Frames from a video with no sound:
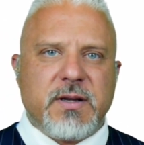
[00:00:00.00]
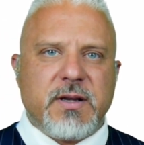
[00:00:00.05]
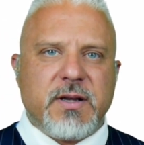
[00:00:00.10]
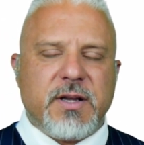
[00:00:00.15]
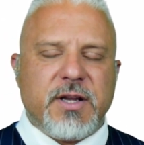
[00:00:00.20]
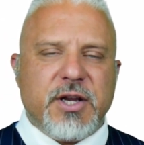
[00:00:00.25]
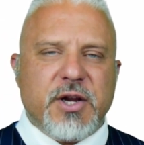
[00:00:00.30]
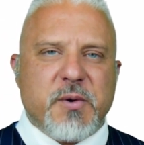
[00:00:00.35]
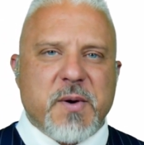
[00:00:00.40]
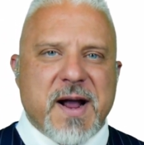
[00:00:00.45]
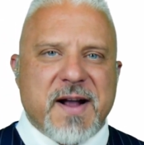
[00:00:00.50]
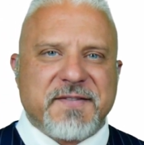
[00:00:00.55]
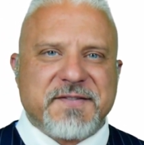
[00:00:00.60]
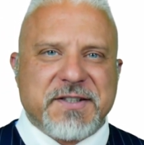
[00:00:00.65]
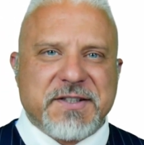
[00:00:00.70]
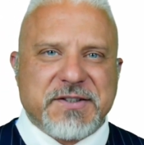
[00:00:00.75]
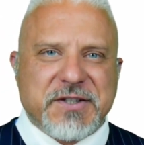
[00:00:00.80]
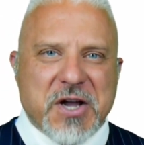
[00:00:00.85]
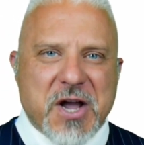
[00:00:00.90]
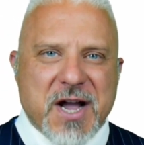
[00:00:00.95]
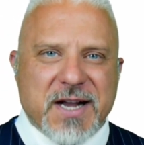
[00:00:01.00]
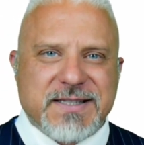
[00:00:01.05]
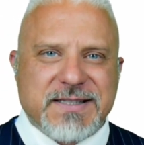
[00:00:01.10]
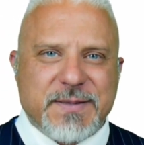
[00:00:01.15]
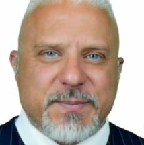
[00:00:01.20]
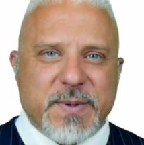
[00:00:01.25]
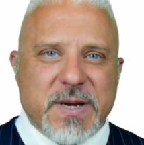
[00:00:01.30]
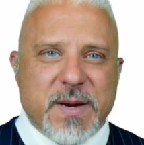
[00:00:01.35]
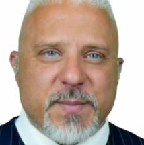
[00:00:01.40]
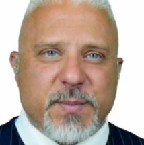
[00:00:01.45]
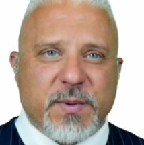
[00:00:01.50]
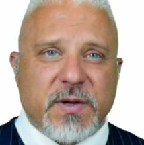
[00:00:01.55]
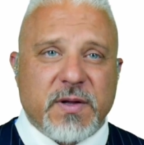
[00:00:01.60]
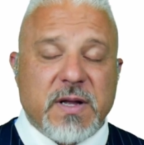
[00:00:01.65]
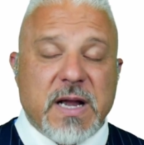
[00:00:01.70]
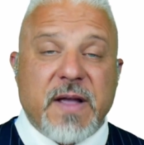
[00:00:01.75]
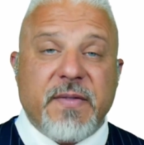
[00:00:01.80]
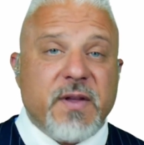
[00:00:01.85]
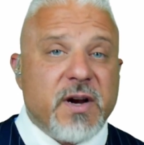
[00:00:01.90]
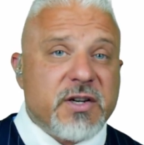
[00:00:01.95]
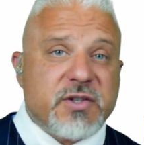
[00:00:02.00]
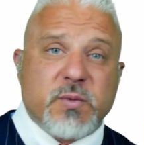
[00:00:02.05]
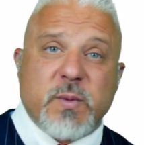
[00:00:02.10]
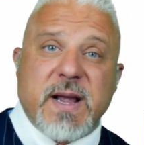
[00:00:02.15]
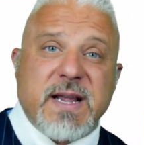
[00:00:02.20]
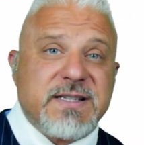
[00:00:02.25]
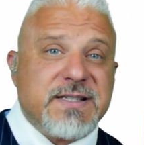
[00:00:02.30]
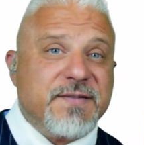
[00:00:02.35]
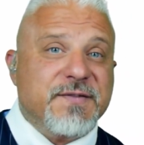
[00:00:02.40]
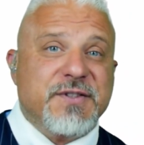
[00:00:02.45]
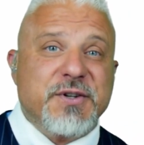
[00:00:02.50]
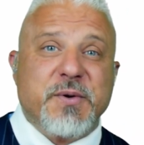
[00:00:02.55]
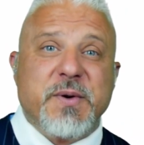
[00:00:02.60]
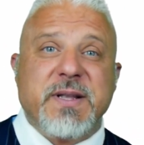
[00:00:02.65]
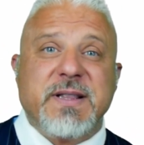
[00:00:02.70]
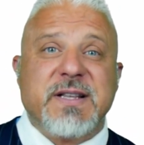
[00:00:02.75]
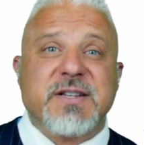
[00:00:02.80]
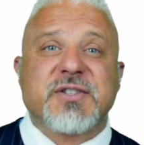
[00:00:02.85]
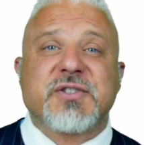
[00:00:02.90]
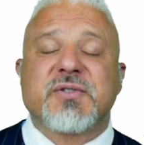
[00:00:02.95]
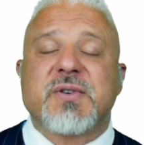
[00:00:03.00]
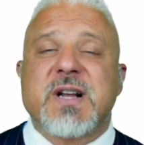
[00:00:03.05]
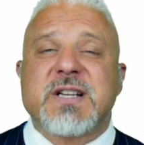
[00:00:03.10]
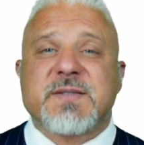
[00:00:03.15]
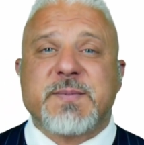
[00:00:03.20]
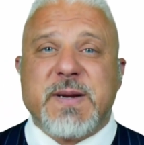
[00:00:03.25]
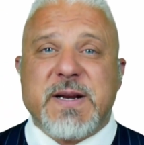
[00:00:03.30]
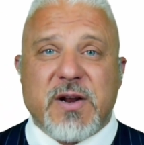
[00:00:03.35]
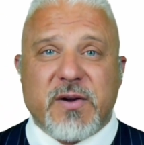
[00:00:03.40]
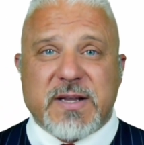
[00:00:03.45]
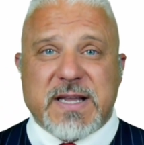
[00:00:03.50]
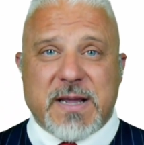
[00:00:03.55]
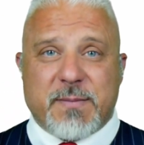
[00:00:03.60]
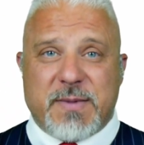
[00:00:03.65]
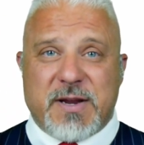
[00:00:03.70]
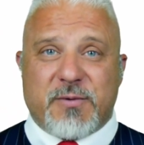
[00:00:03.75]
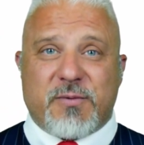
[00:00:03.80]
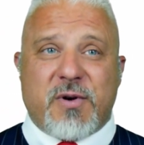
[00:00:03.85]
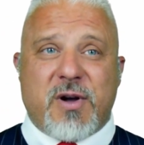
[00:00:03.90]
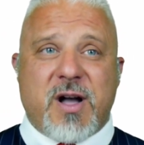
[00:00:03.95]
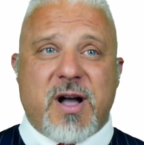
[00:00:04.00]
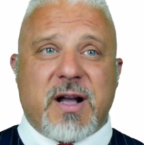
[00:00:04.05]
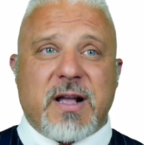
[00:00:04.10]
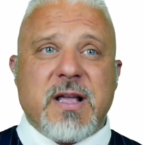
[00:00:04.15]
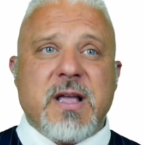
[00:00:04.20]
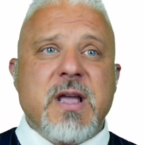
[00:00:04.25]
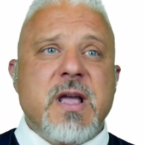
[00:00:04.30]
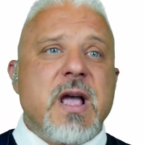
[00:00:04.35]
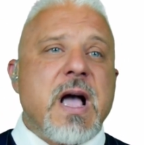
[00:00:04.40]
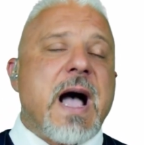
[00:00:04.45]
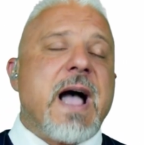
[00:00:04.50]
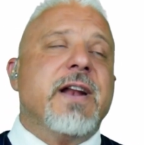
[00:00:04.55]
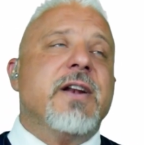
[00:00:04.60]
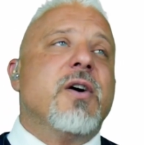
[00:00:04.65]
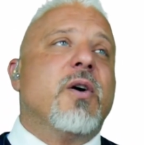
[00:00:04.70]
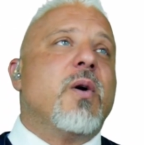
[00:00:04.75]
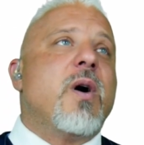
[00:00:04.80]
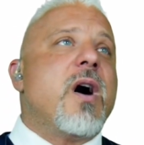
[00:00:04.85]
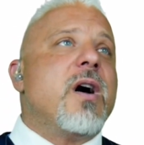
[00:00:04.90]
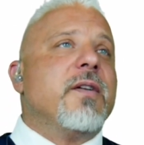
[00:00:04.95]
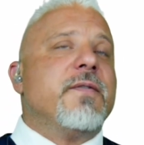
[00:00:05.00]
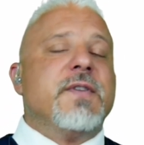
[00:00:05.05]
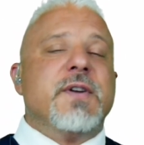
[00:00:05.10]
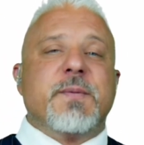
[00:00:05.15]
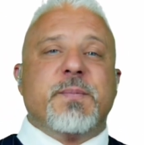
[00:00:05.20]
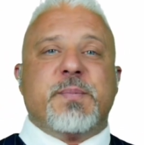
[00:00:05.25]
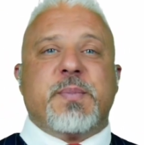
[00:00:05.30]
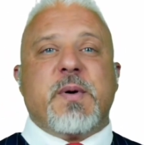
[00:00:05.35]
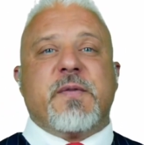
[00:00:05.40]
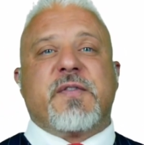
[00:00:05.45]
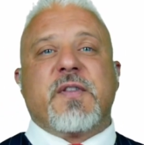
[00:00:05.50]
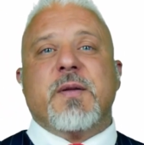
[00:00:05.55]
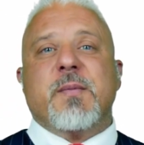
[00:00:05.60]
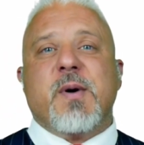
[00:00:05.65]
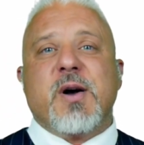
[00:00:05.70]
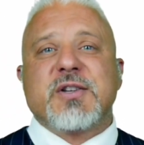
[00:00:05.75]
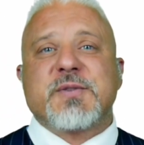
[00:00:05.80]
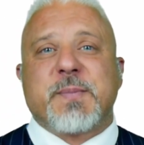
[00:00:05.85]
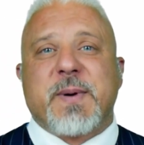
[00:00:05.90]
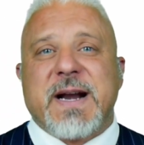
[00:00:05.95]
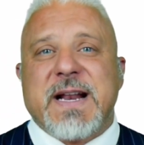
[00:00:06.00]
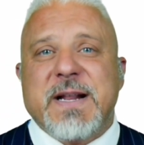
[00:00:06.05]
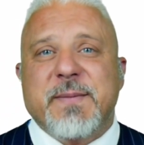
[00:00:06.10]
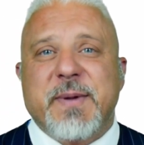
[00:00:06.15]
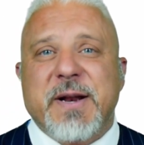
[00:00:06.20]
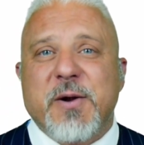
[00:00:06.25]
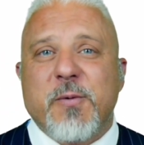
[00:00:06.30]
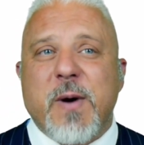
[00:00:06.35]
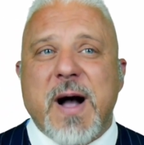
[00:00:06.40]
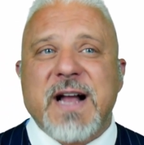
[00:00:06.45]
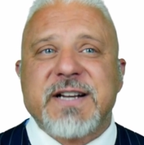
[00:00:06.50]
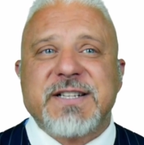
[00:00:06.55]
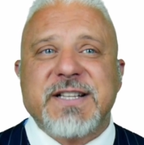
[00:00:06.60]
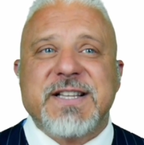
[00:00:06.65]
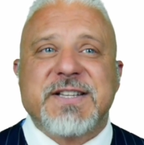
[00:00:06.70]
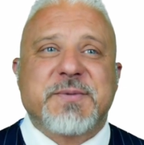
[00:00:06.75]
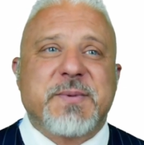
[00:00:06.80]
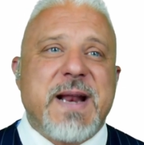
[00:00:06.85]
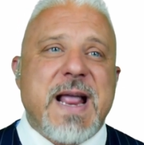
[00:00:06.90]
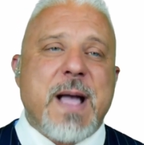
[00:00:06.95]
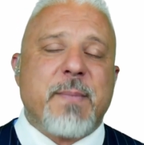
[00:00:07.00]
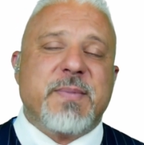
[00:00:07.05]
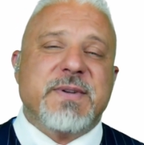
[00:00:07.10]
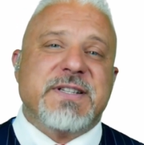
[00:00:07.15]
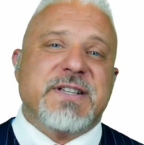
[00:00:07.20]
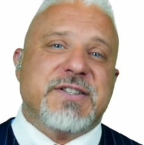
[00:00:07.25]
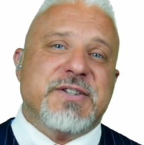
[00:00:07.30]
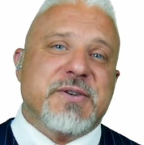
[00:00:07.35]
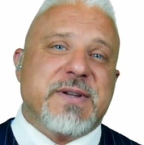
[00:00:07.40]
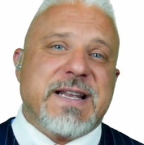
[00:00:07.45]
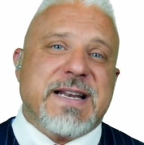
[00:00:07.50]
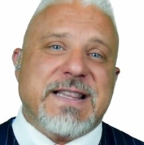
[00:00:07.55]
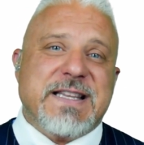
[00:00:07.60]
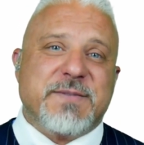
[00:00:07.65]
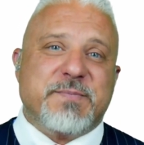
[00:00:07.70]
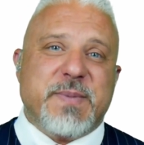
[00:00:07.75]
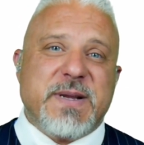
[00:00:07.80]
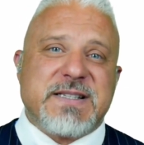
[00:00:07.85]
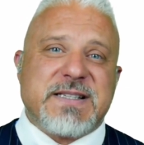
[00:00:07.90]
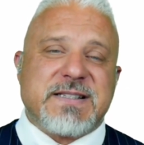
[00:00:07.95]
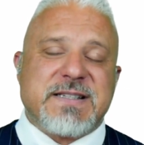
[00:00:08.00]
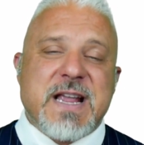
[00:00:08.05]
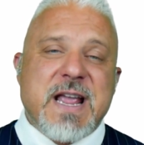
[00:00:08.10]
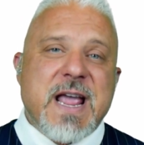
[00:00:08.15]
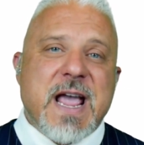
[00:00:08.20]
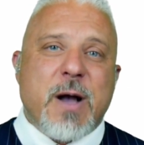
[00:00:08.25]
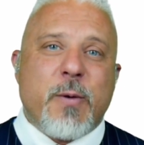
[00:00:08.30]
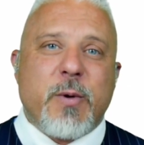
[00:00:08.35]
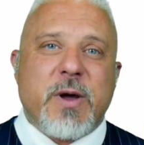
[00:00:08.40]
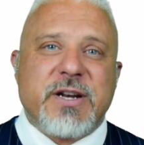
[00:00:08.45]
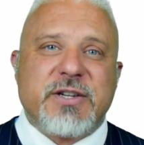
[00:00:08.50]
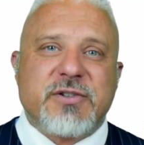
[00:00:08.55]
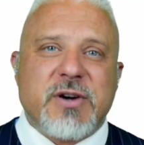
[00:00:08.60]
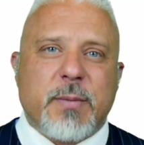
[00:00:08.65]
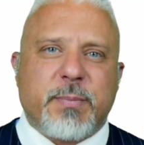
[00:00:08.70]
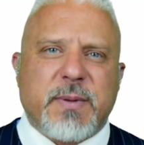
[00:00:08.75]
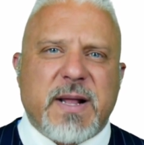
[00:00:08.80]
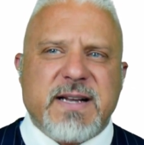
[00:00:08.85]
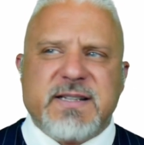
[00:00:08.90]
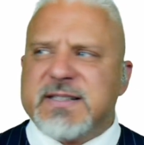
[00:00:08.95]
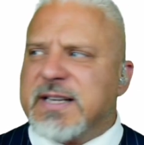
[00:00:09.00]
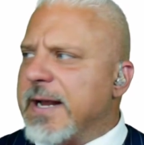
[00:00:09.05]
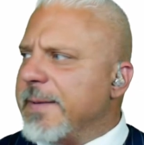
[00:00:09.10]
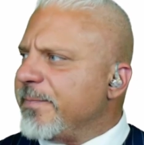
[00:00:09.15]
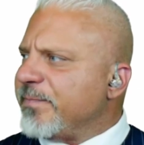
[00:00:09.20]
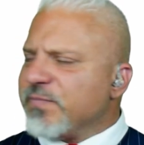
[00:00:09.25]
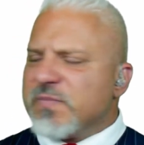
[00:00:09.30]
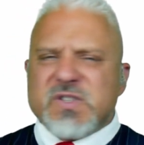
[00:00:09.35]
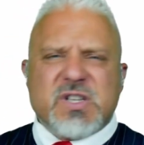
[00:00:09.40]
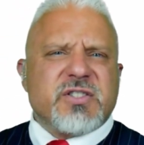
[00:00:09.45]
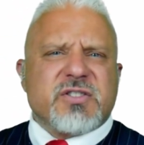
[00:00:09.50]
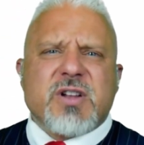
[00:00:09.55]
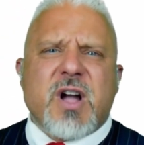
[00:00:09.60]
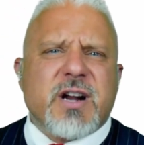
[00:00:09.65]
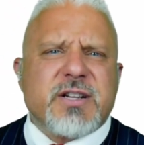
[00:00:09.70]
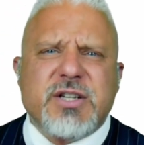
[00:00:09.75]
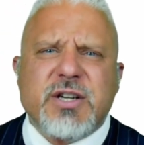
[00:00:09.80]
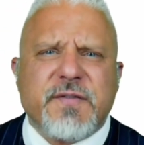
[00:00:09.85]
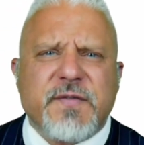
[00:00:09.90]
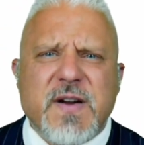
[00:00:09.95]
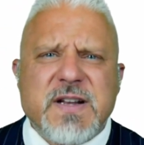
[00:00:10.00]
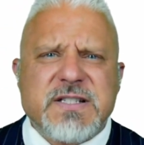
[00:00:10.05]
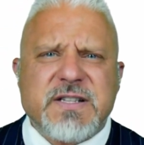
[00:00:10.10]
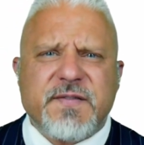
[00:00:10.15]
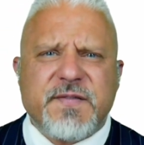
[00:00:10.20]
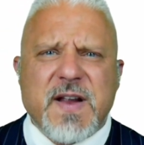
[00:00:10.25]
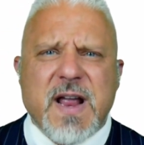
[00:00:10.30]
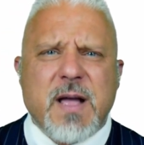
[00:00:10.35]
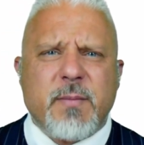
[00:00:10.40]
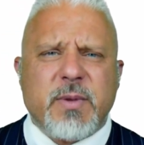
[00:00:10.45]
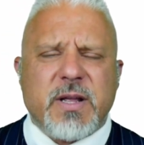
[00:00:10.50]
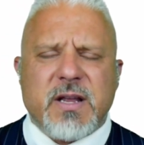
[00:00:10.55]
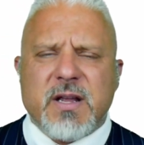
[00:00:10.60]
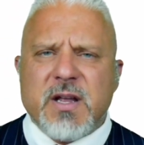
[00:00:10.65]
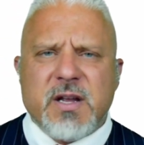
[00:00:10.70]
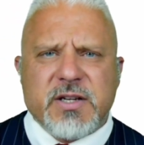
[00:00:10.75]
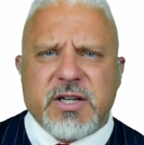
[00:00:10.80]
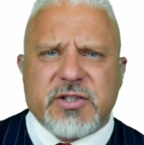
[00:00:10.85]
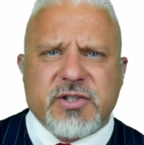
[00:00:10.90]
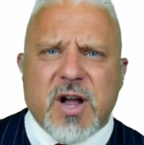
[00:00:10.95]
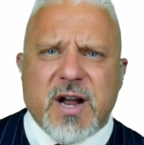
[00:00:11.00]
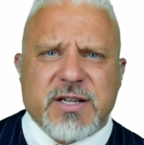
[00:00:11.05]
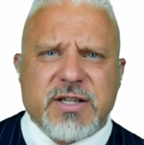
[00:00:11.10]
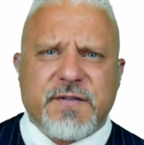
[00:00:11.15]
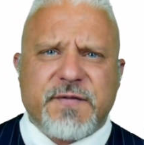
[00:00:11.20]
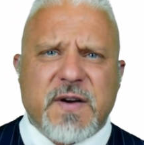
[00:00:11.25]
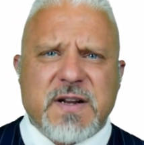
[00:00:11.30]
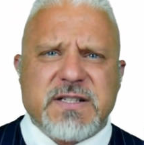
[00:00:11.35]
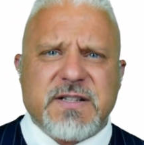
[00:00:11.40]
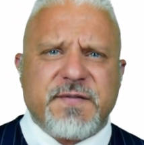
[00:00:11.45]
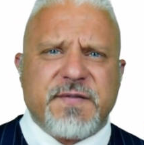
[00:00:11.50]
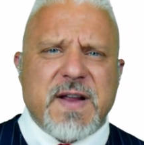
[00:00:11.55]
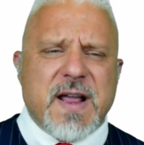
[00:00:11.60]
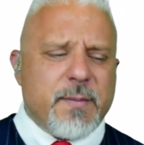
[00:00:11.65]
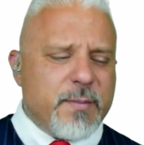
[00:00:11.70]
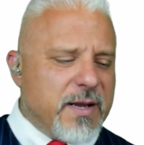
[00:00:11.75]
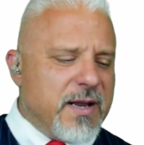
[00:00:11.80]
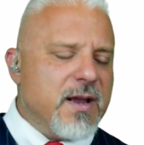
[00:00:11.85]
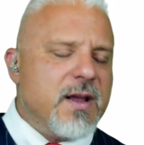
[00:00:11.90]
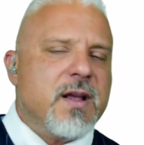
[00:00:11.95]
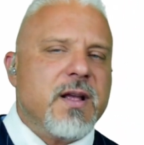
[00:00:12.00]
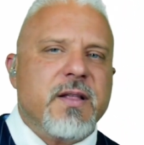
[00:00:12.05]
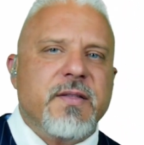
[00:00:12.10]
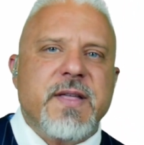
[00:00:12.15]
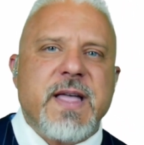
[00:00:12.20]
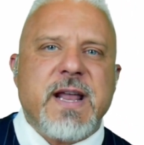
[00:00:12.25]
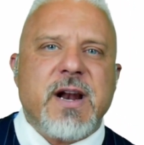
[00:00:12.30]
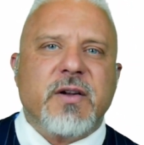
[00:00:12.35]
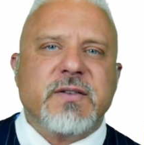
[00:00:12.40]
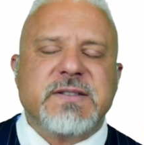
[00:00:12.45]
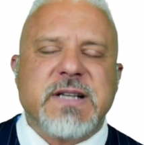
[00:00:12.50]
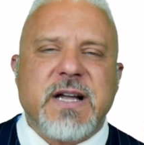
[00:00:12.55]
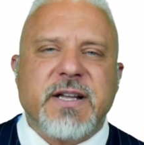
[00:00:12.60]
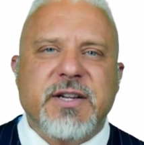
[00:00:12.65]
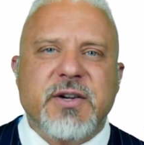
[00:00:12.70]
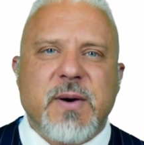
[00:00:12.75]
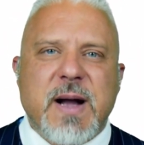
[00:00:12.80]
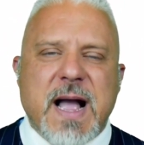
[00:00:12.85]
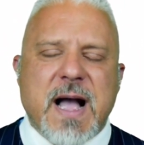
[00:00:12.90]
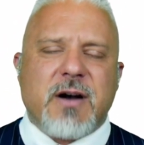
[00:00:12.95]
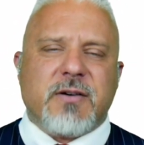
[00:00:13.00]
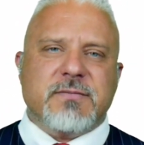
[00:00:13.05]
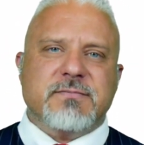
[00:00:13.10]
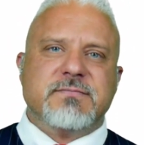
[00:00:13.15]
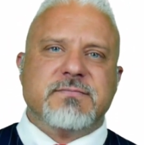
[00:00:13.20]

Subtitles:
You have to talk to people. And there's ways of doing this. Trust me, don't get me wrong. I know all of you, for the most part, anybody watching this, what happens is you get in this business, and what does your upline say? Just talk to your friends and family. Just talk to your friends and family. They don't tell you how.